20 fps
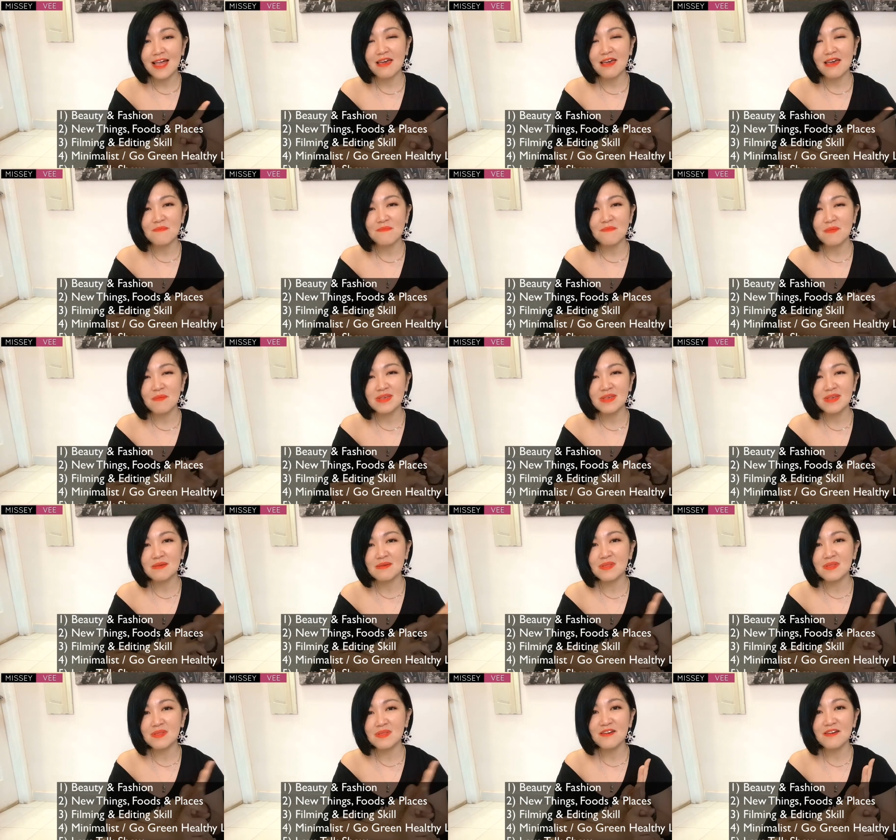and maybe
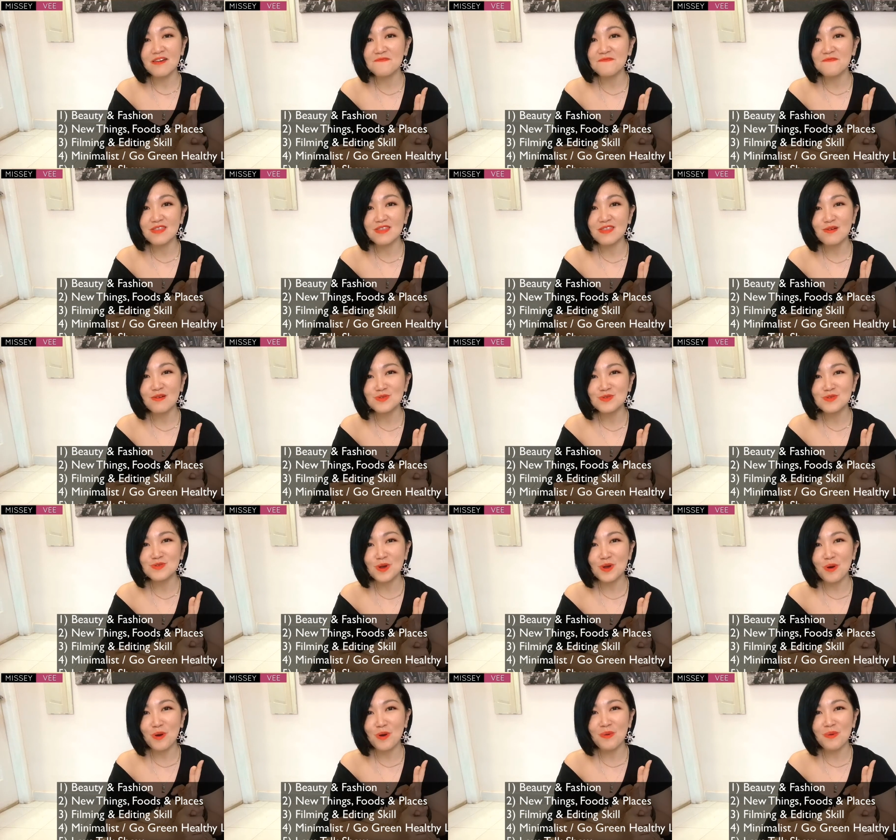some love talk
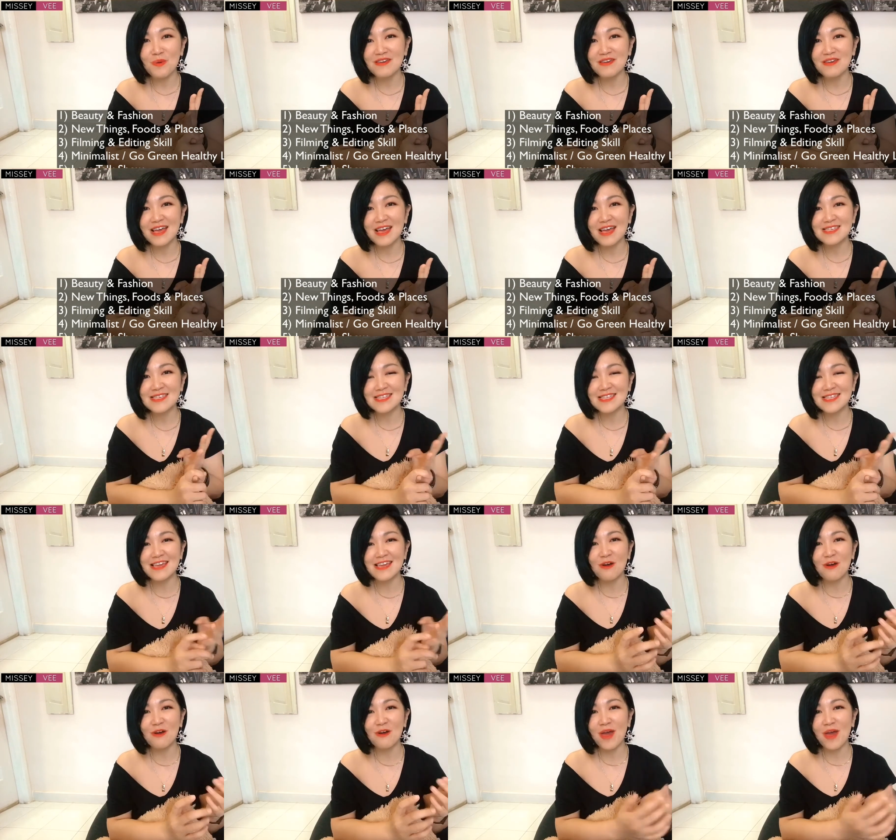show. What do you guys
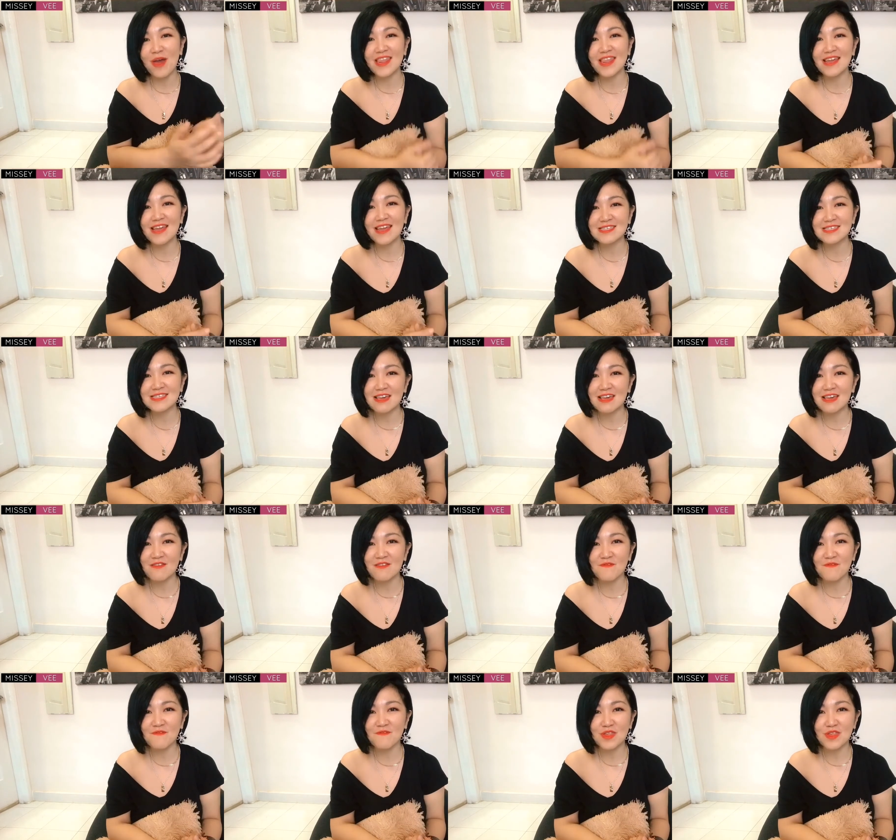think? Or any other sort of
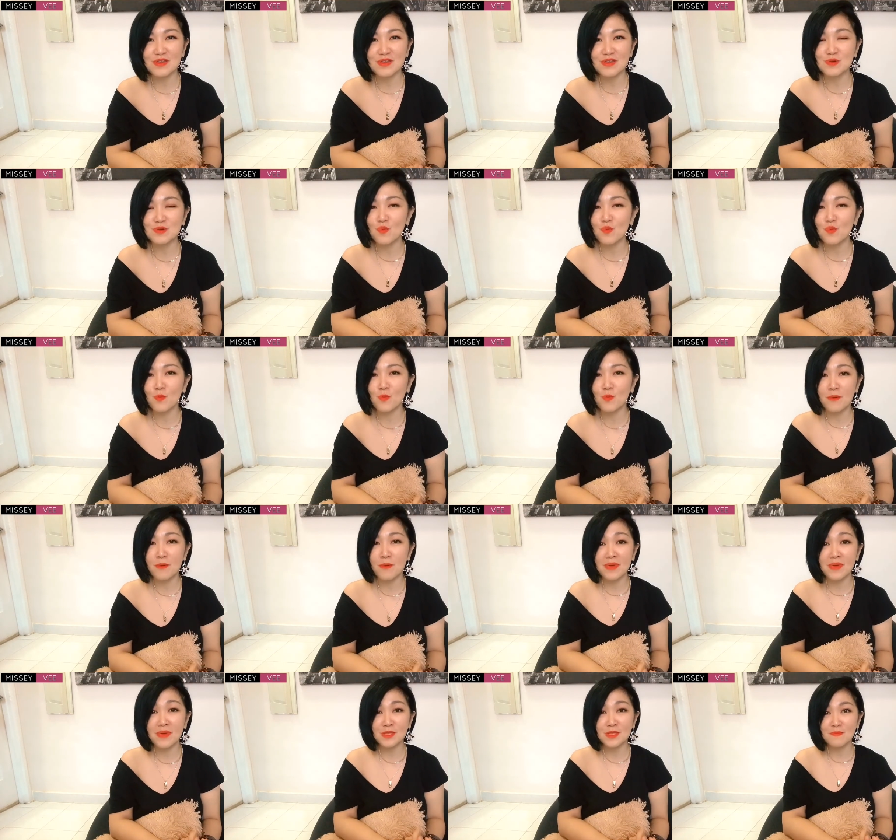videos you want
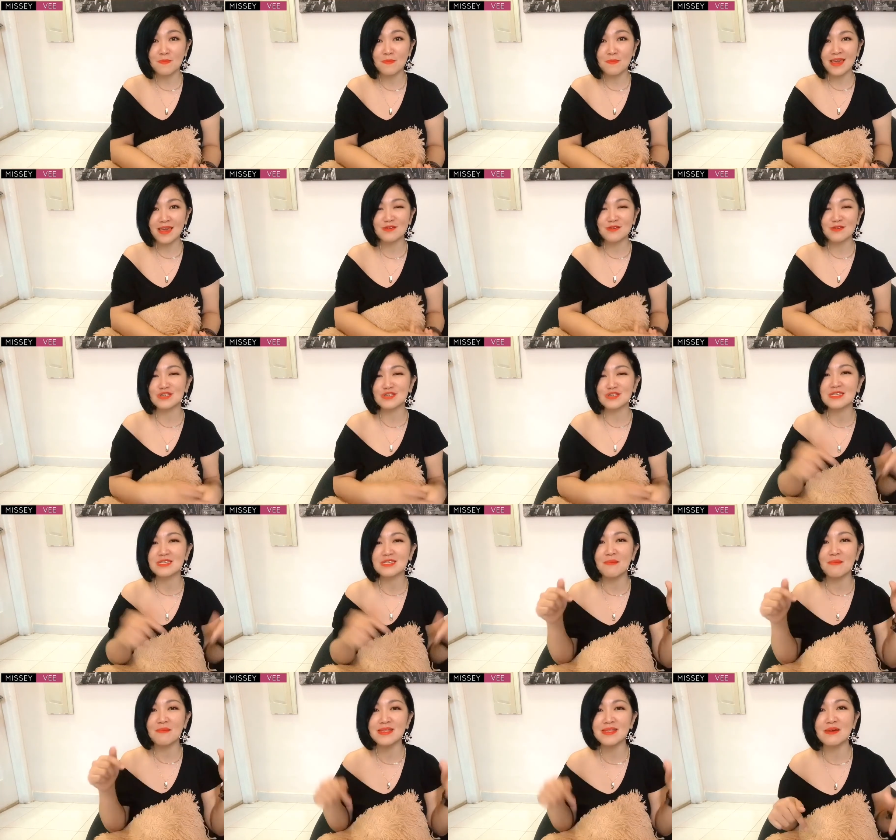me to make? You just
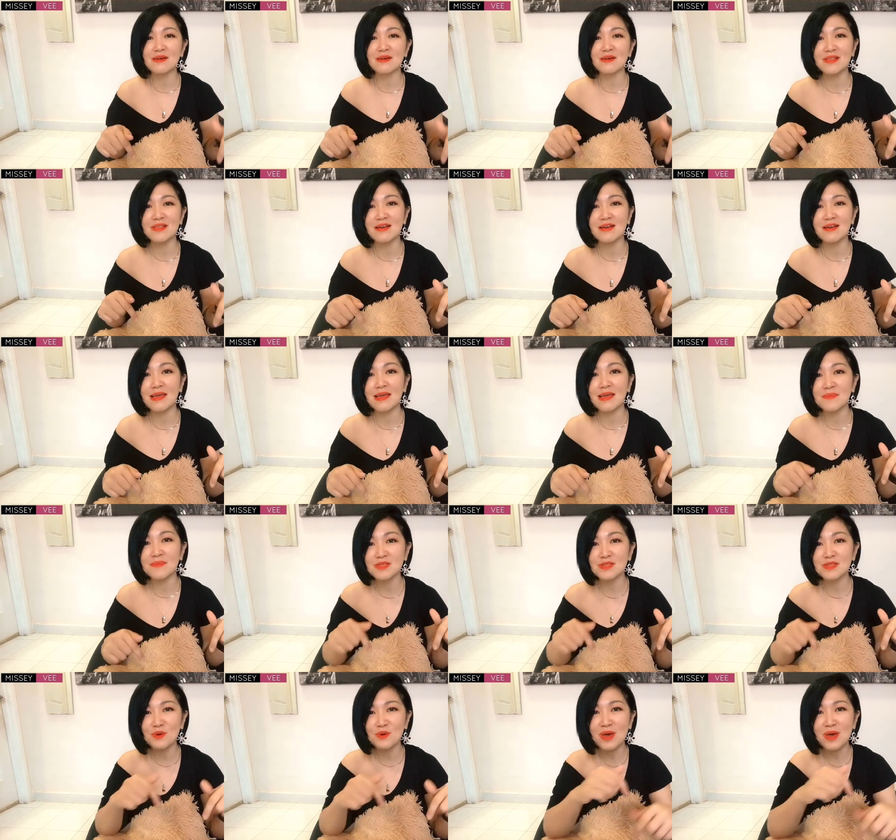comment down below and let me
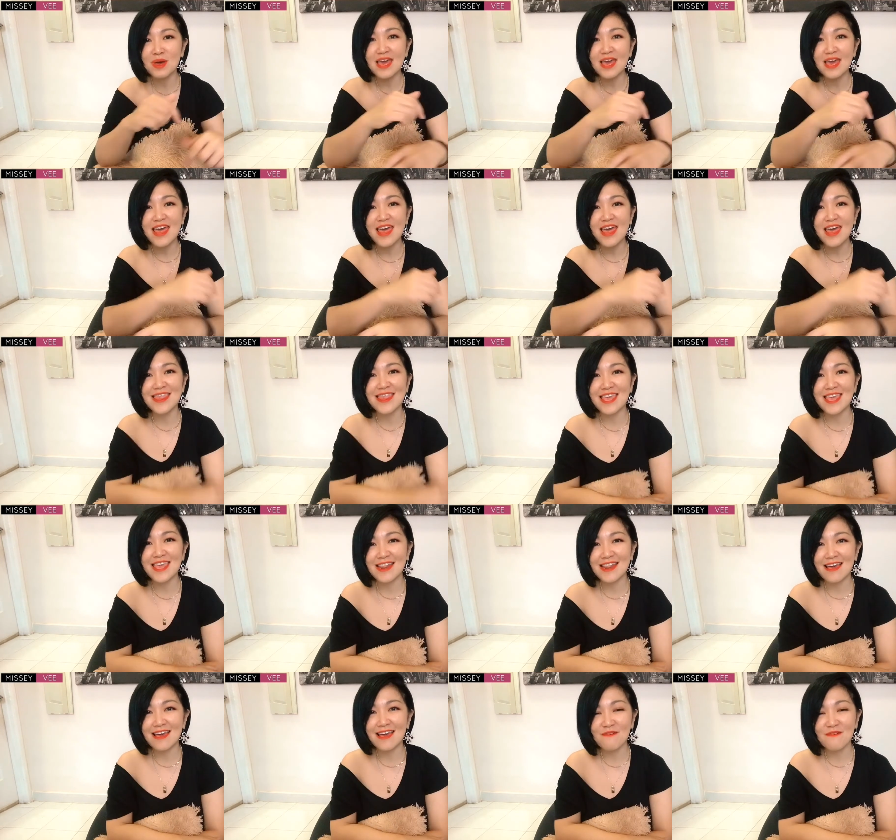know, and
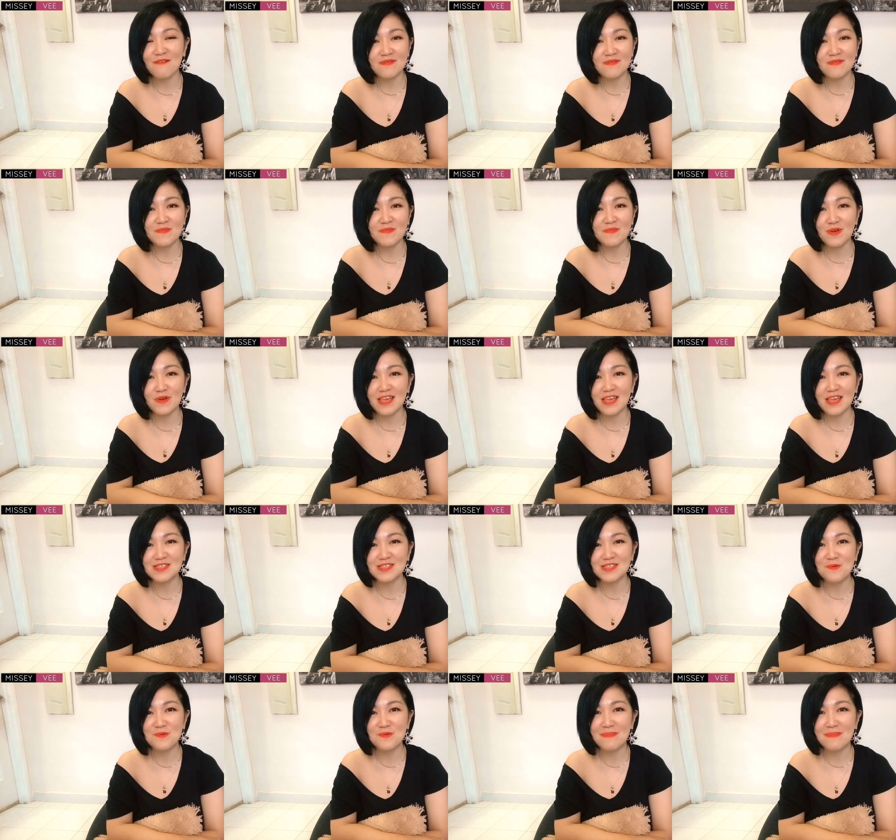then I will put
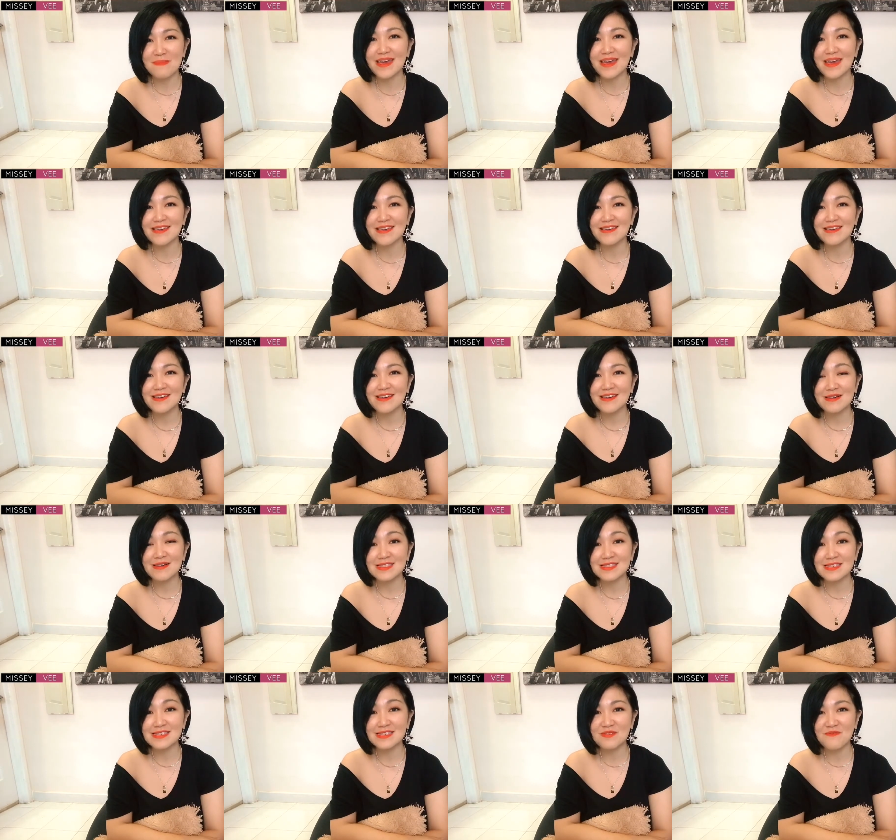into my
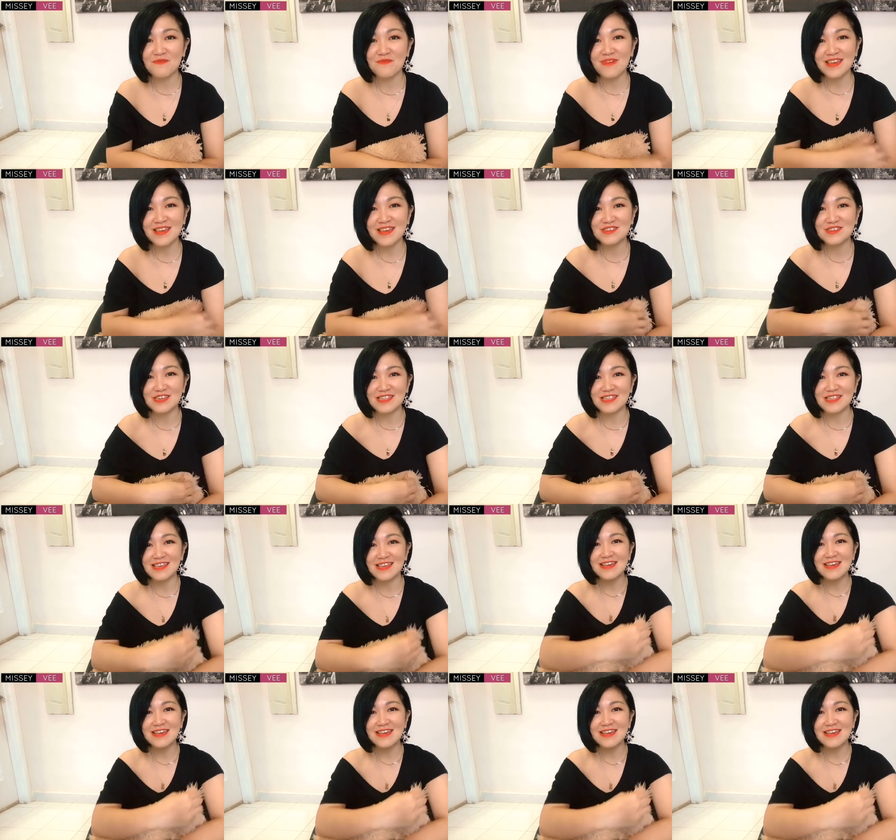consideration.